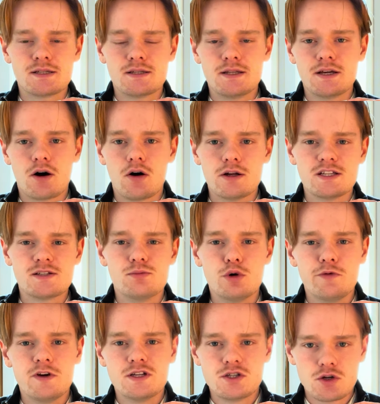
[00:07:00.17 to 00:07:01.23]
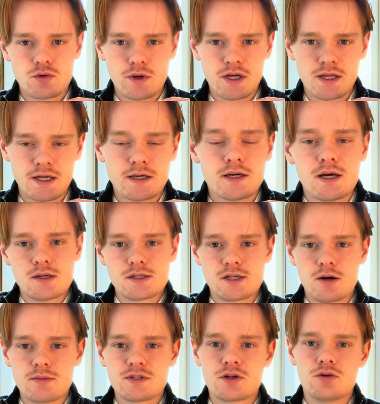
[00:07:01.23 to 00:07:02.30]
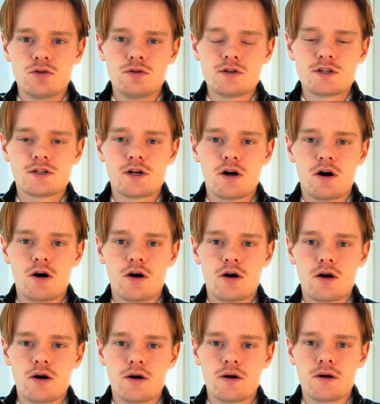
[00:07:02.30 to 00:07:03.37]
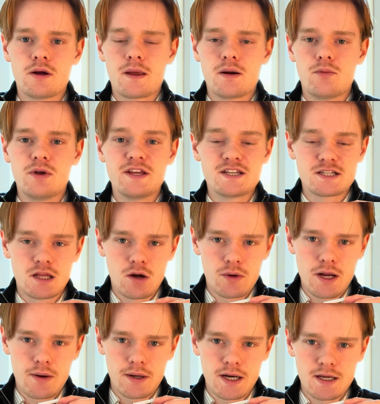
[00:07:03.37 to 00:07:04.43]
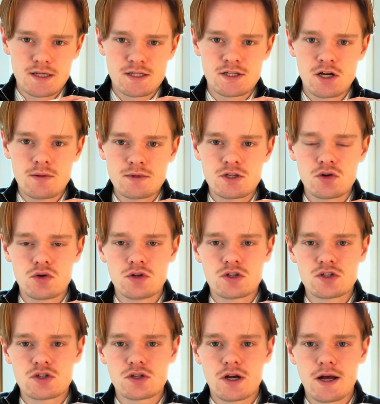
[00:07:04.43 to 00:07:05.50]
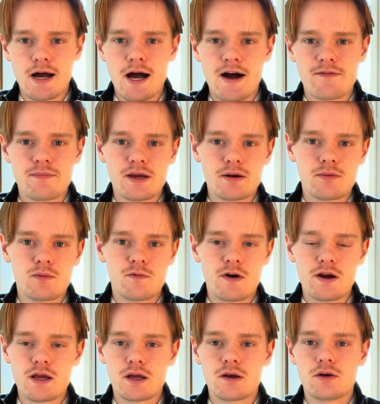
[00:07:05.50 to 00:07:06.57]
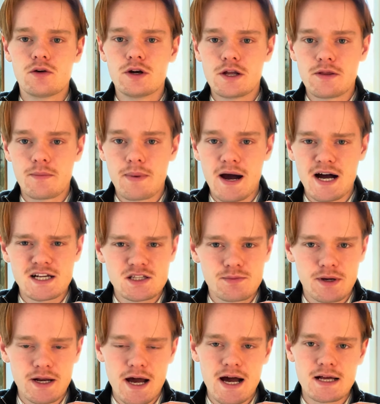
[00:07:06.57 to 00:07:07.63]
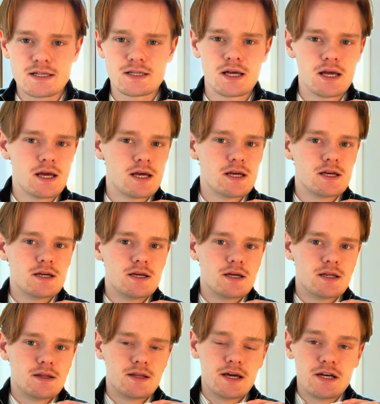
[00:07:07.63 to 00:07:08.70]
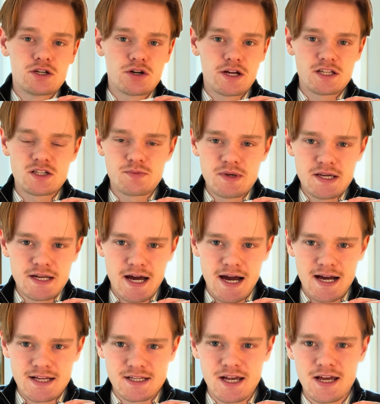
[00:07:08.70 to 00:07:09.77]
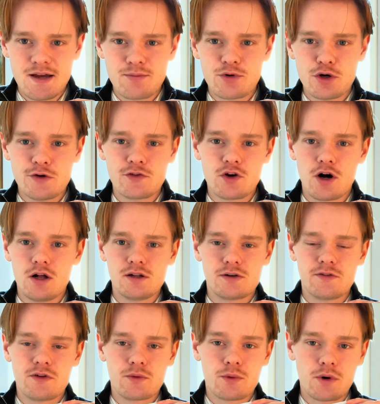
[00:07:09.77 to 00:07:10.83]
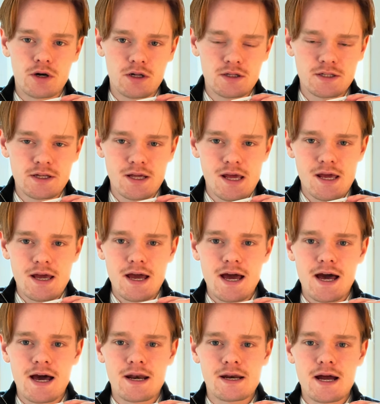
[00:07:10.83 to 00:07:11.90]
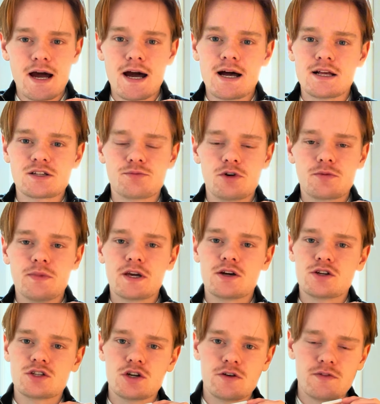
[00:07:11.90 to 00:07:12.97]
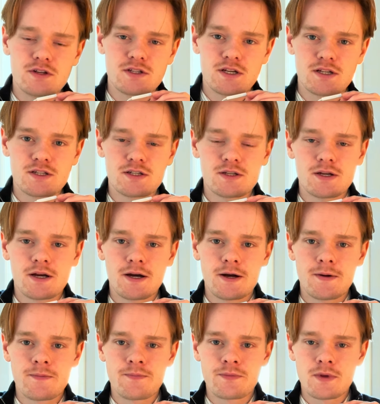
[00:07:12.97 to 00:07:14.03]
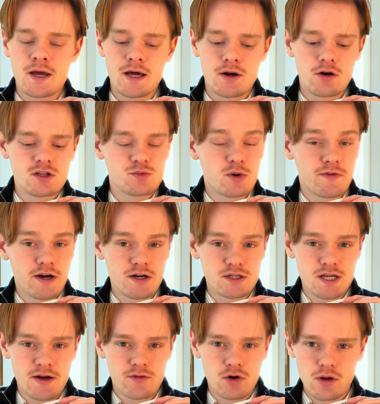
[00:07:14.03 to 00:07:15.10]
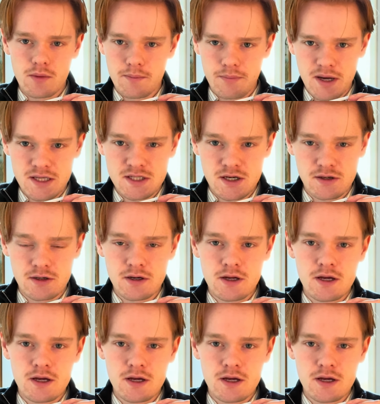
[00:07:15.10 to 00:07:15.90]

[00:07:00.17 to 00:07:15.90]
the odds moving too quickly. Some tools are really slow nowadays. Some tools have been very good in the past, but as the internet speed has improved all over the world, and as bookmaker services and odds providers have gotten better,